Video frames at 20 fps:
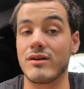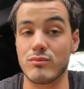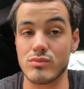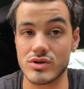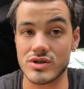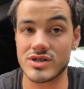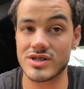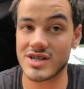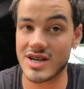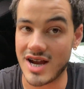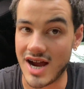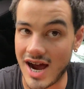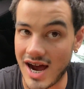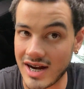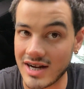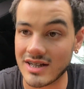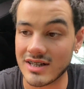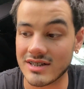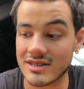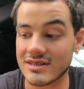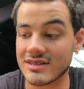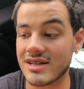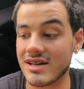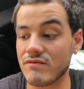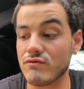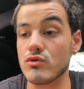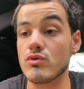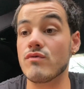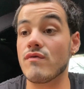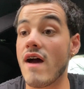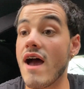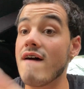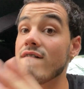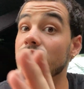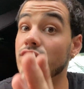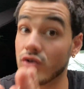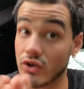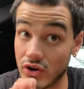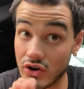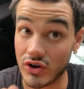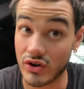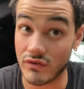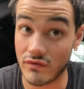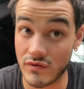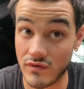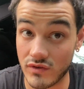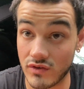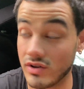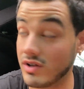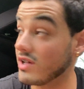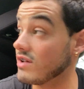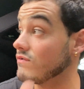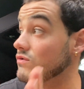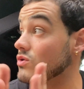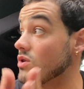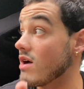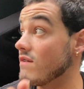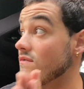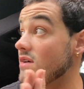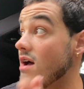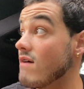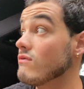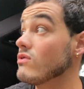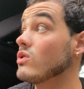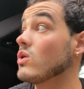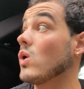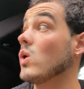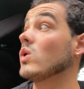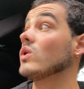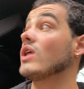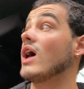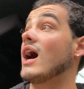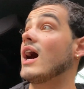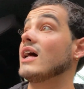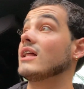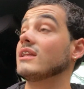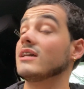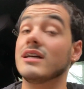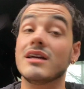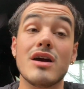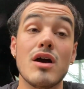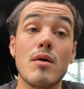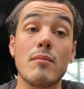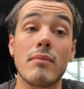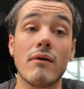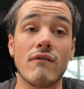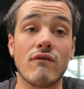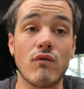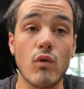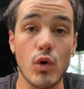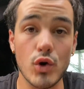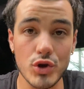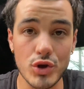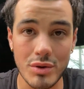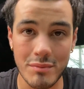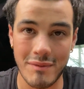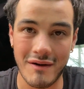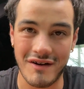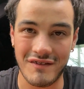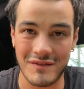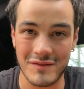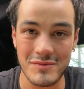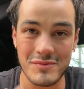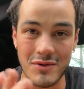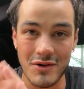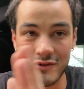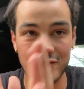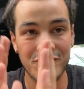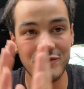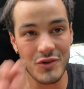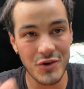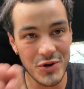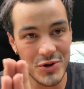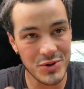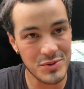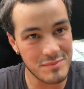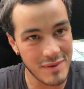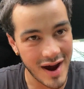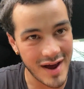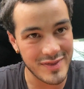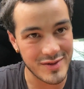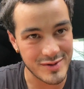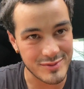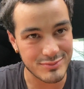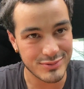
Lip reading: which kind of, if you have ever called Holley before you buy their